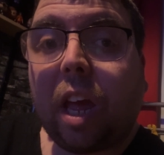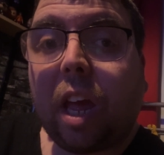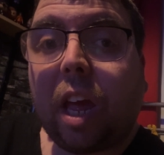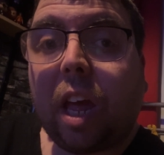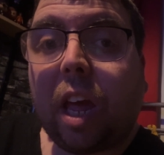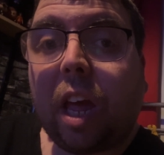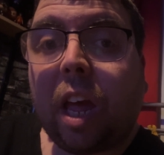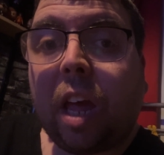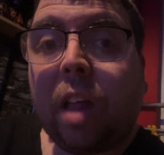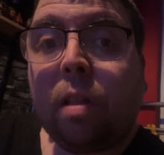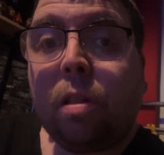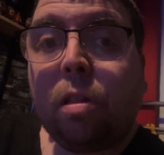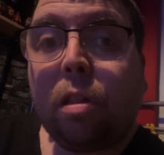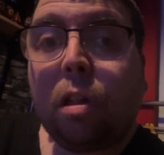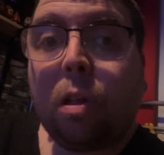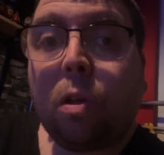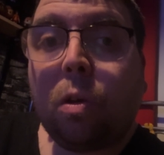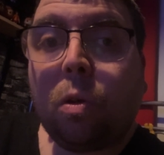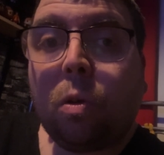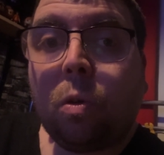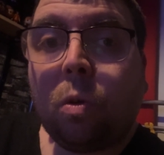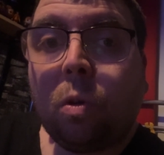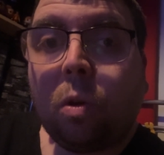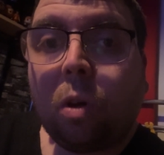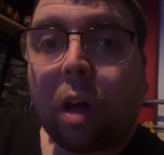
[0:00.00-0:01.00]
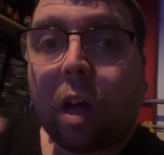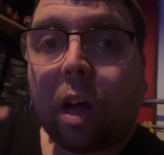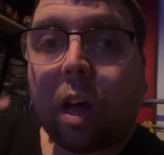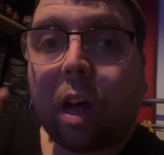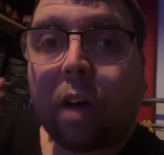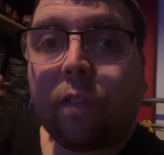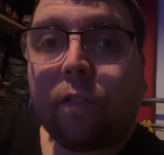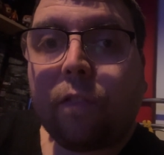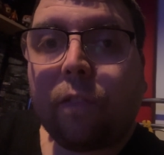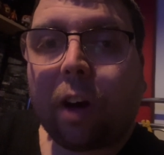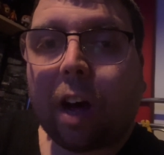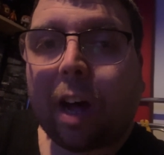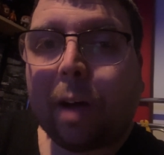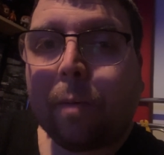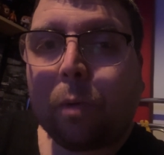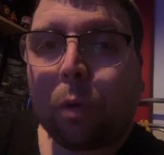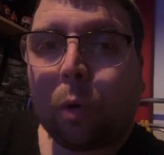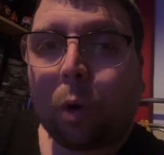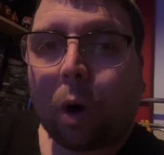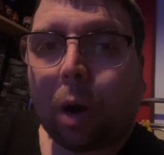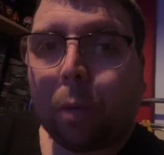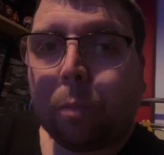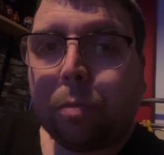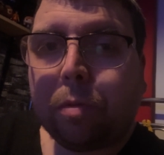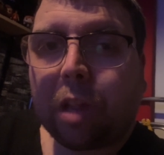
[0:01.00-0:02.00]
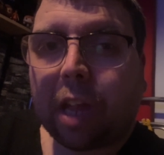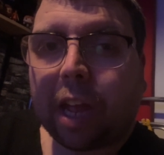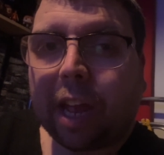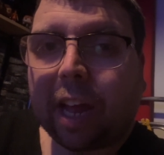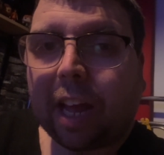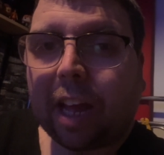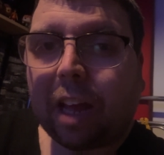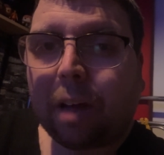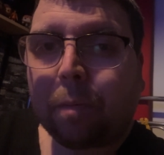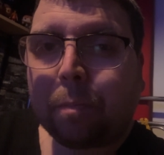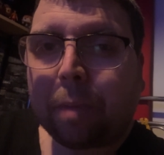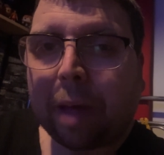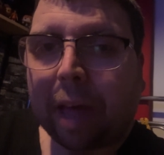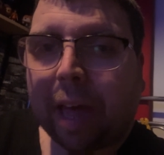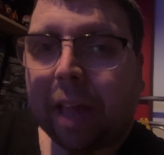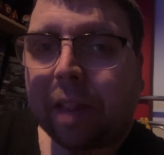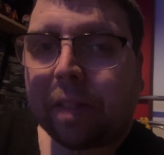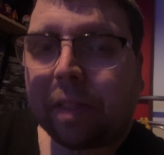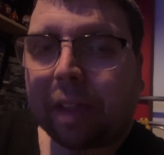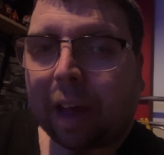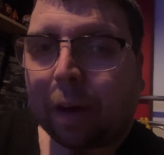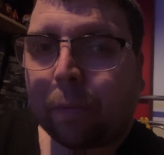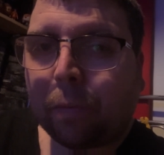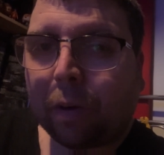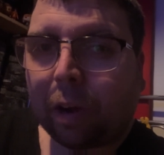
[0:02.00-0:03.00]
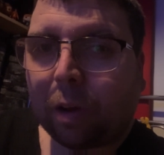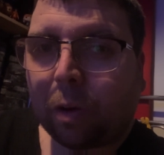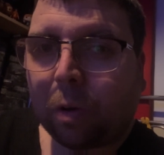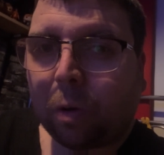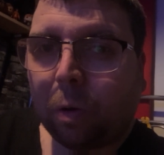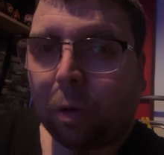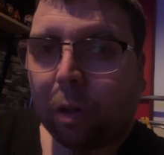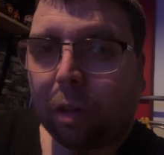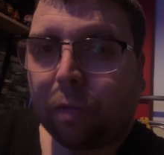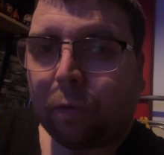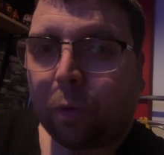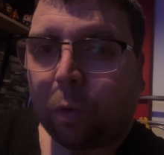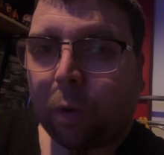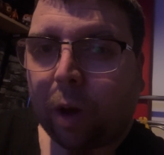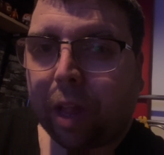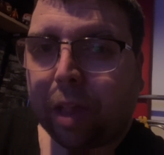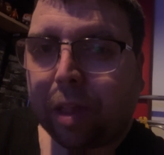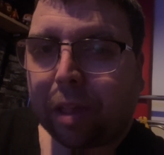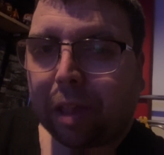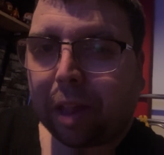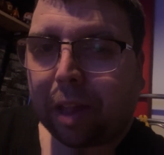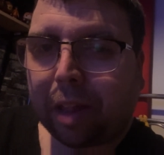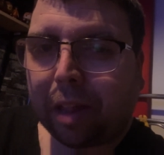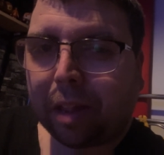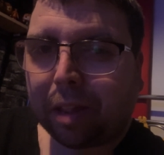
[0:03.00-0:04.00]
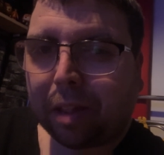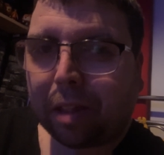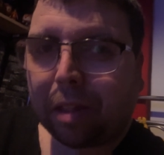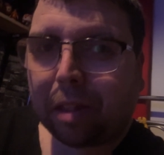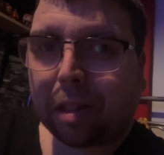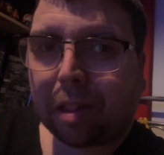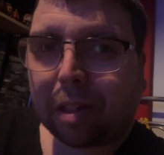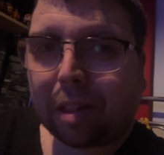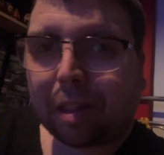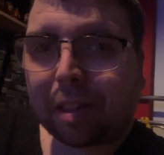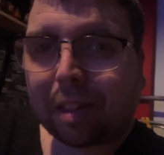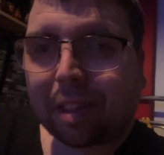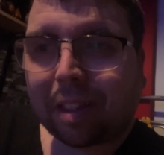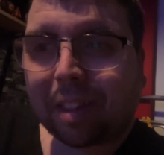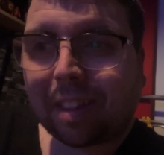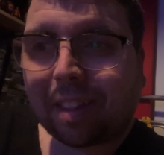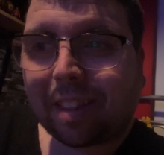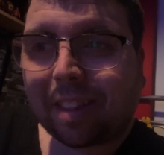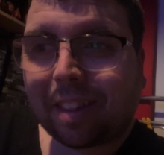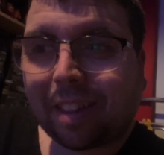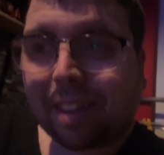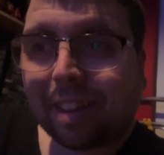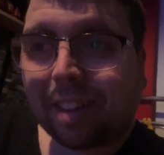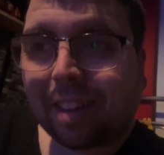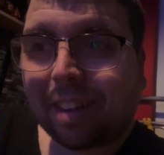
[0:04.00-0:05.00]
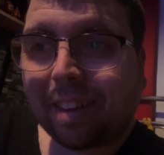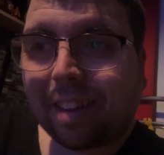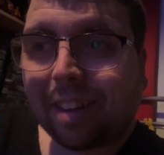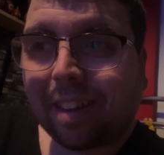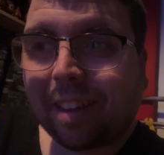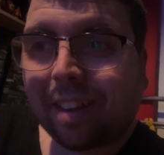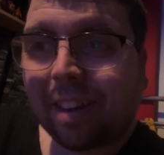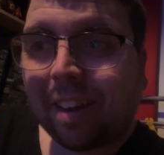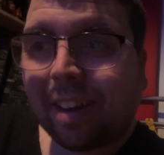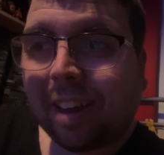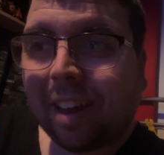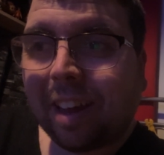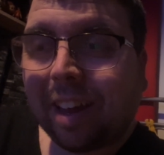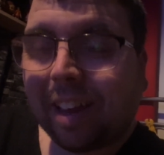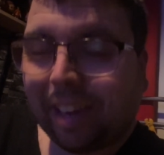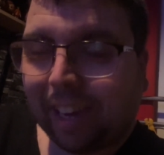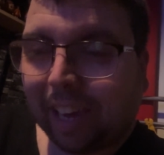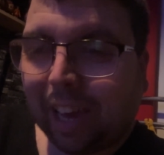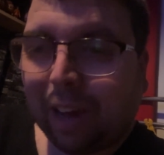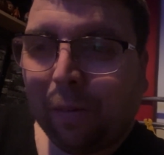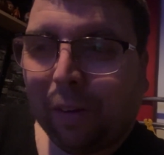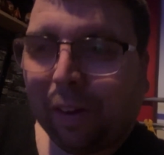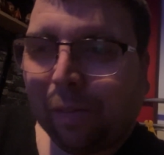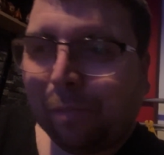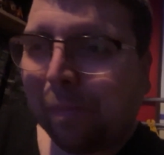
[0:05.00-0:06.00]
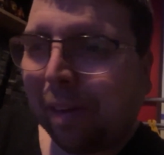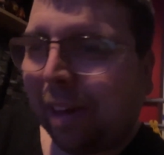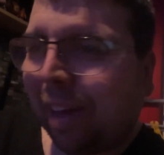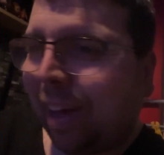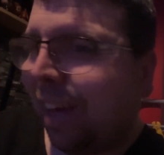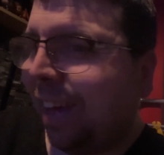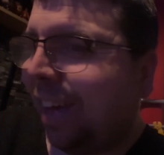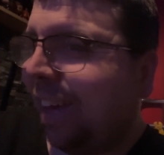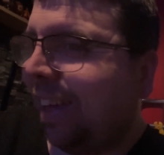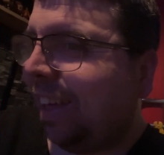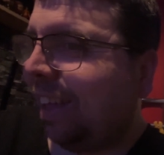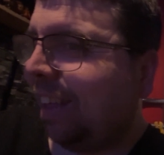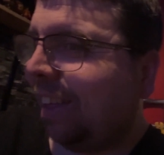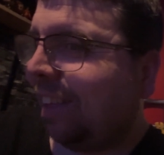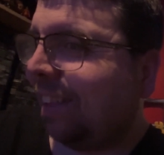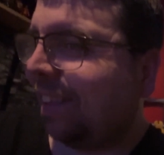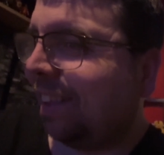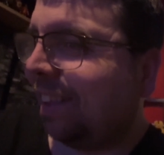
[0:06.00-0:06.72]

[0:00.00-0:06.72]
into a fiber optic pen that records voices. You with me here?